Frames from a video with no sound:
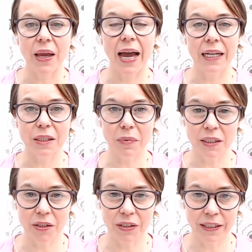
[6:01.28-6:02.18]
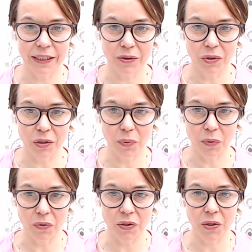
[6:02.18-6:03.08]
and a musculoskeletal
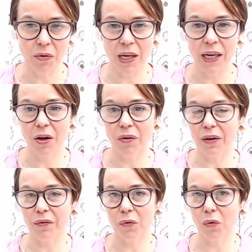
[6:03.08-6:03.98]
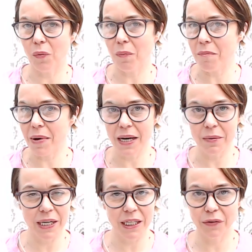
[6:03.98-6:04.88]
support. So thinking of it for many,
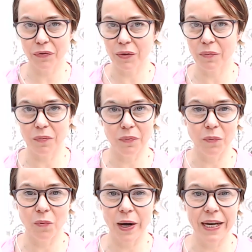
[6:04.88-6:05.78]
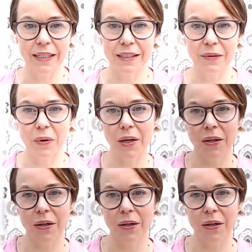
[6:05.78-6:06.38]
many different ways and